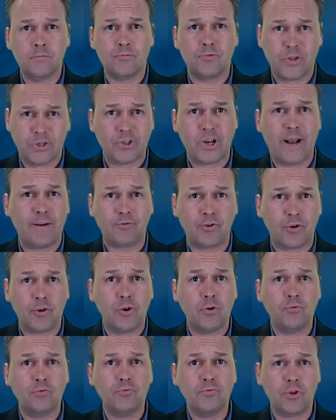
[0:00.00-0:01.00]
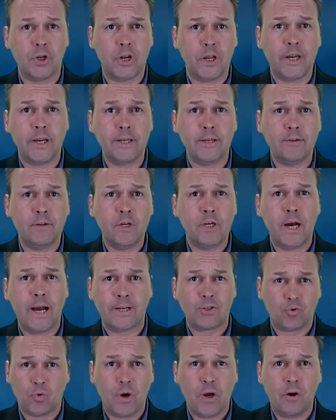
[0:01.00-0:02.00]
This afternoon, today,
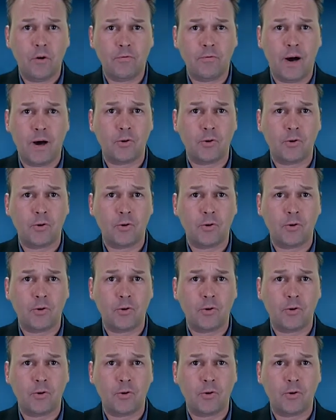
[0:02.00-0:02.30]
at 12,